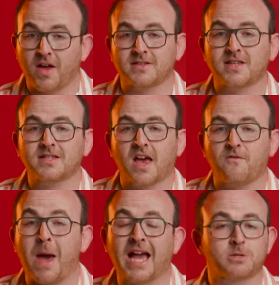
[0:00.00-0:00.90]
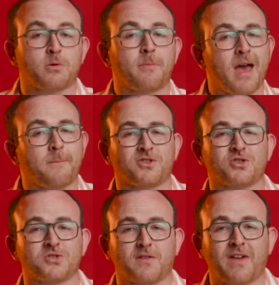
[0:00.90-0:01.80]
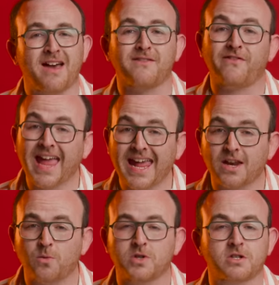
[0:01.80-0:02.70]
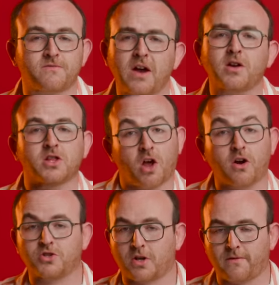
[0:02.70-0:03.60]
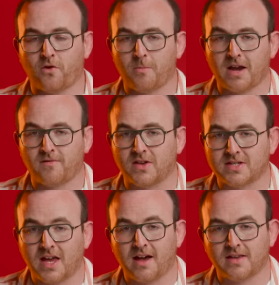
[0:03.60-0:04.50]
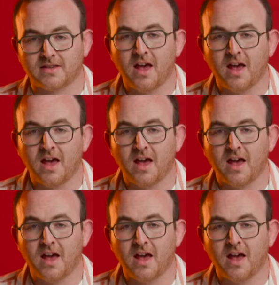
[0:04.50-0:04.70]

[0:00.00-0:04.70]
lenses have maximum apertures of f8, which is very large on a format of this size,